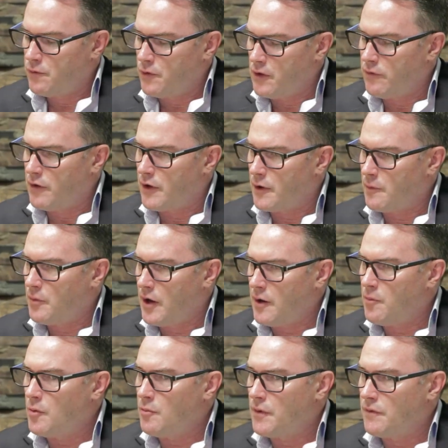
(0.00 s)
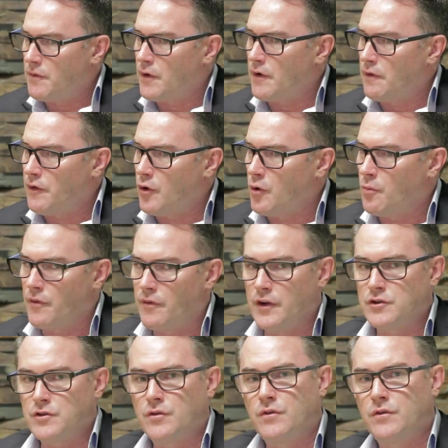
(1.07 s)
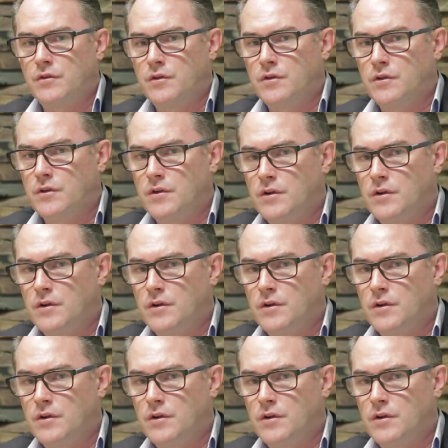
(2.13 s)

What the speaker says: Full of a lot of people, but very few are professionals.